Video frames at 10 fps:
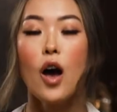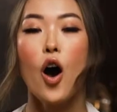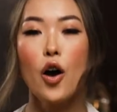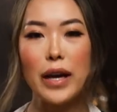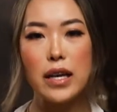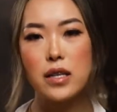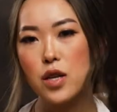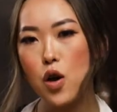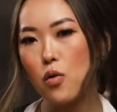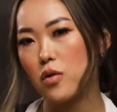Okay,
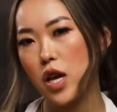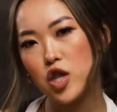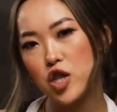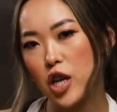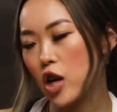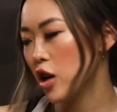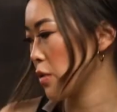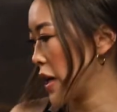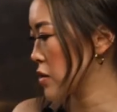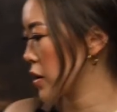so let's just check on our
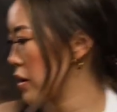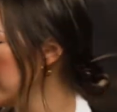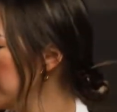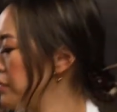rice quickly.